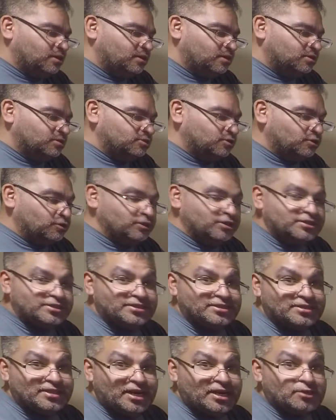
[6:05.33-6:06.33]
So this
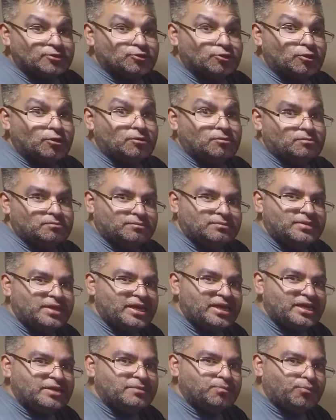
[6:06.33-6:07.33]
is an actual
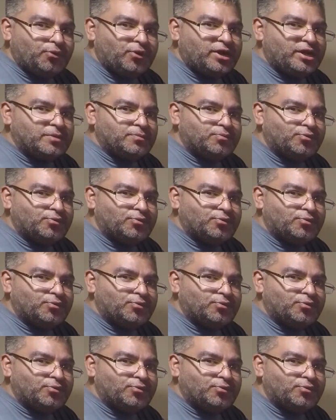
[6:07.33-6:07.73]
name brand